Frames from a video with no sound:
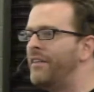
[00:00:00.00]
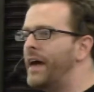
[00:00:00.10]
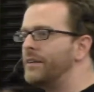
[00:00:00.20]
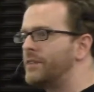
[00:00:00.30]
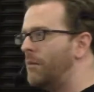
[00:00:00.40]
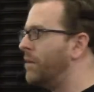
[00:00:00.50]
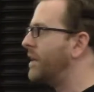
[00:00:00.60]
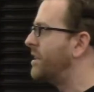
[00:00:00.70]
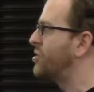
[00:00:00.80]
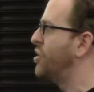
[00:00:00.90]
that something
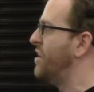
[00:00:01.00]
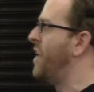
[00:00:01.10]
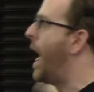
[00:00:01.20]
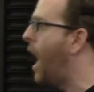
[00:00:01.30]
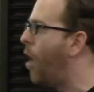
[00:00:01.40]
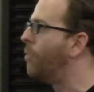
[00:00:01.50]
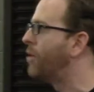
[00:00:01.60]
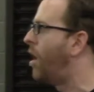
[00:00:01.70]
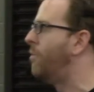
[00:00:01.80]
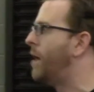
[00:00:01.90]
like this could have helped,
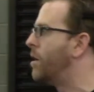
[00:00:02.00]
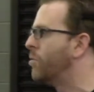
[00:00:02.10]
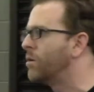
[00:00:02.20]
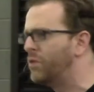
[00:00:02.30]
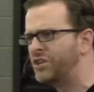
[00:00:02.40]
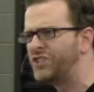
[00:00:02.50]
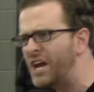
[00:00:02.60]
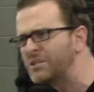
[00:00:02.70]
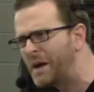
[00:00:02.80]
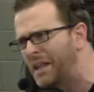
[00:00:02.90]
oh my word, would have
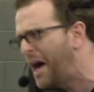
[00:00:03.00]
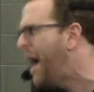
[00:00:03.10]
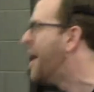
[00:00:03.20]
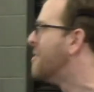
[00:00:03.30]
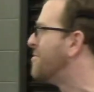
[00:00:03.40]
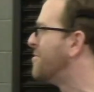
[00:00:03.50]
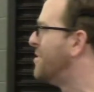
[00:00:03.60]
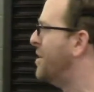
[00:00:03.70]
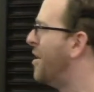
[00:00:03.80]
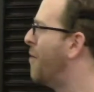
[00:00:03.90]
changed my life.
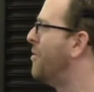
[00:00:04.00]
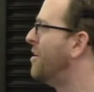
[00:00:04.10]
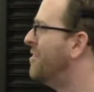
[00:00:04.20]
You know,